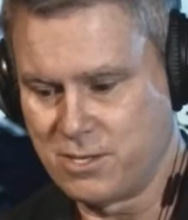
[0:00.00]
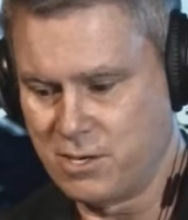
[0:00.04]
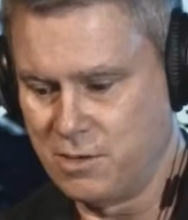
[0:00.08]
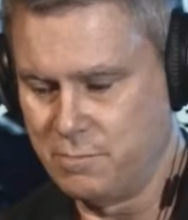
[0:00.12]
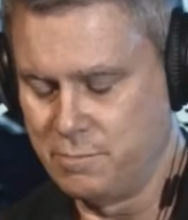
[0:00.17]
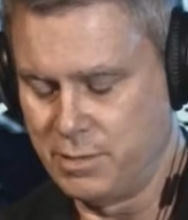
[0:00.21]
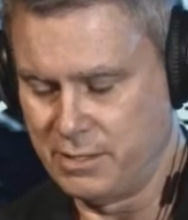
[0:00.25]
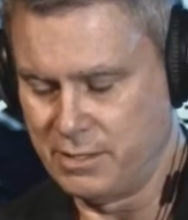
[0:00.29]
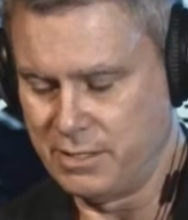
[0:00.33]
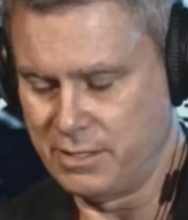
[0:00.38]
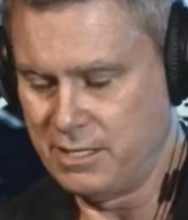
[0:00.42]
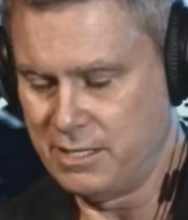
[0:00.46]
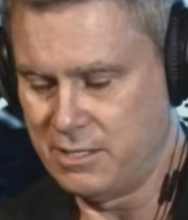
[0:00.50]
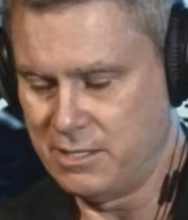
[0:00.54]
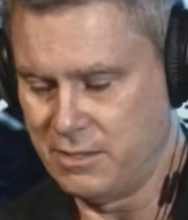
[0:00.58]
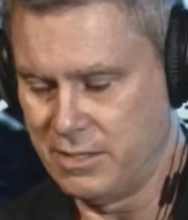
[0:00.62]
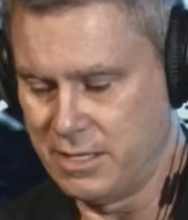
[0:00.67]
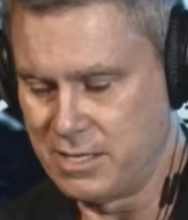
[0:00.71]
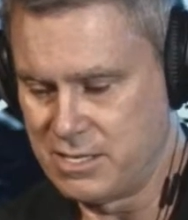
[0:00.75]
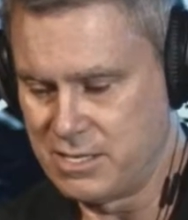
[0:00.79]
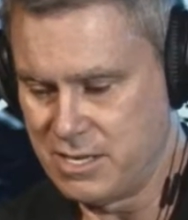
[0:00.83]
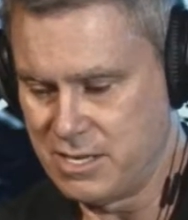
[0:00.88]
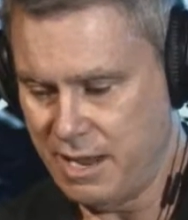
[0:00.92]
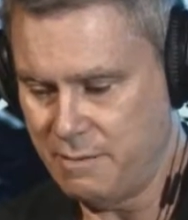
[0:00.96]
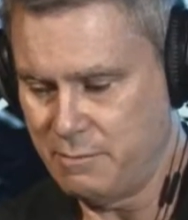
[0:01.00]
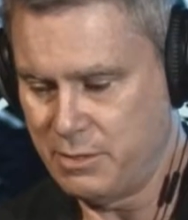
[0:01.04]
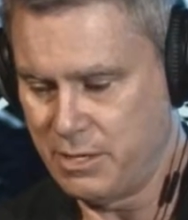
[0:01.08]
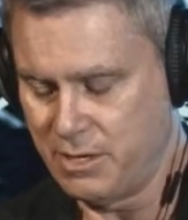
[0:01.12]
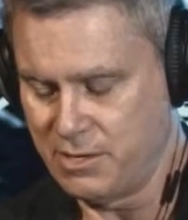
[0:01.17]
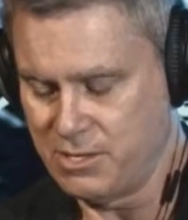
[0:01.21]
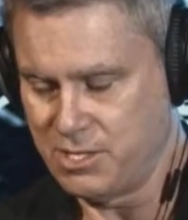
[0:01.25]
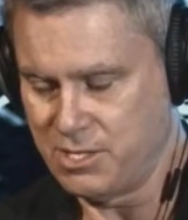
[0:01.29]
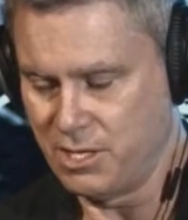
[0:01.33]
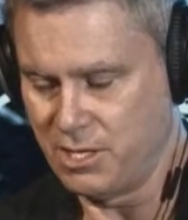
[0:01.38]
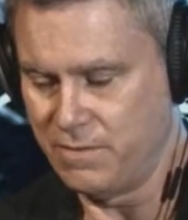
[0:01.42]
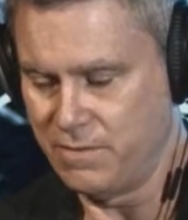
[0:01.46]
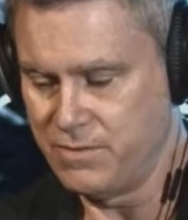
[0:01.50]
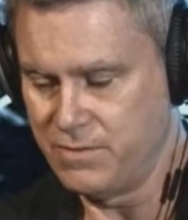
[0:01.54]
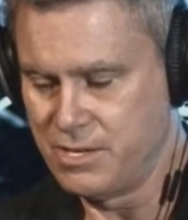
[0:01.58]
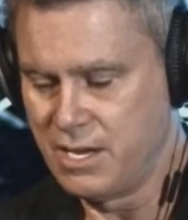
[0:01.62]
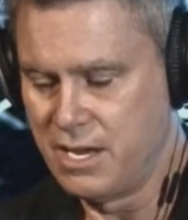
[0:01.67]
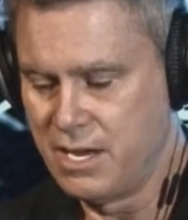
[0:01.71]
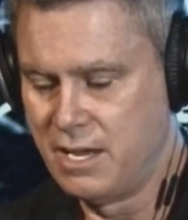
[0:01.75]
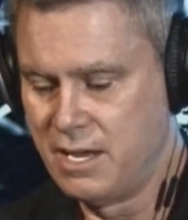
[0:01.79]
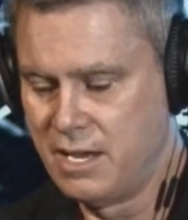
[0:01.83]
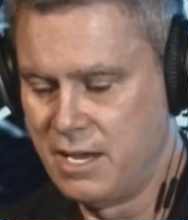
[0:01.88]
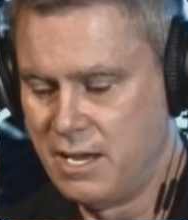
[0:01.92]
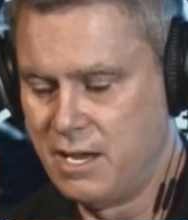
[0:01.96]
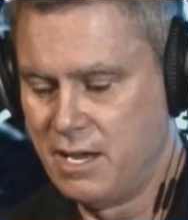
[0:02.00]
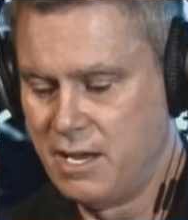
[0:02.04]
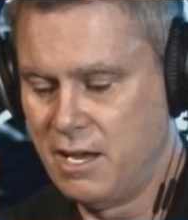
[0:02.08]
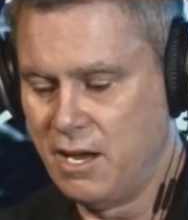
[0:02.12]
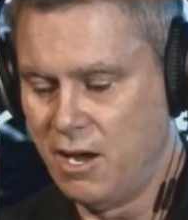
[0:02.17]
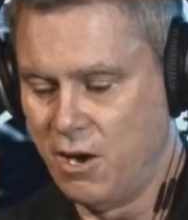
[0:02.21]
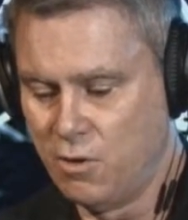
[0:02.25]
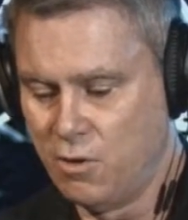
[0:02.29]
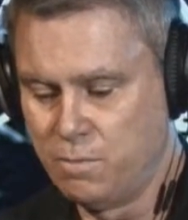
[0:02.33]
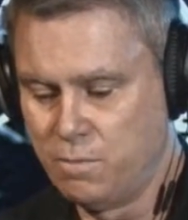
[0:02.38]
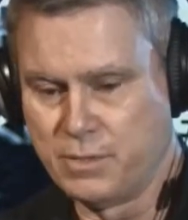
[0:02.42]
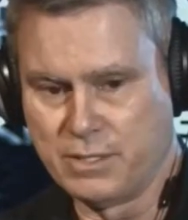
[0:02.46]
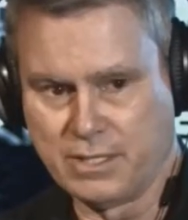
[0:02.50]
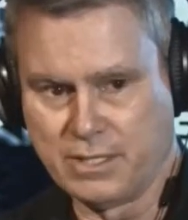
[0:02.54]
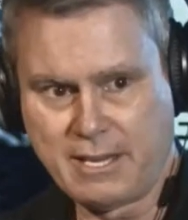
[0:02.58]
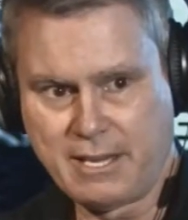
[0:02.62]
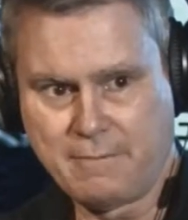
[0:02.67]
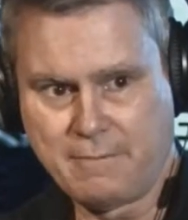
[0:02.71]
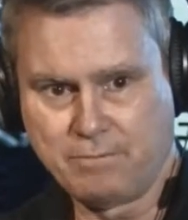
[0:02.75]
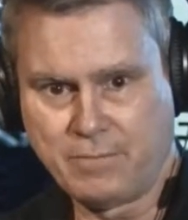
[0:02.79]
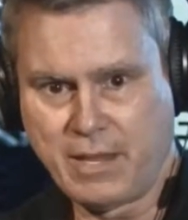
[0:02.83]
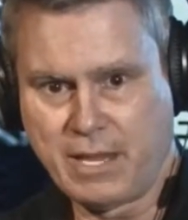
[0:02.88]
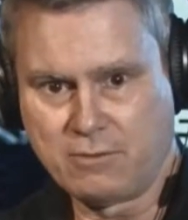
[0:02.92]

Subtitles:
ability to examine ourselves openly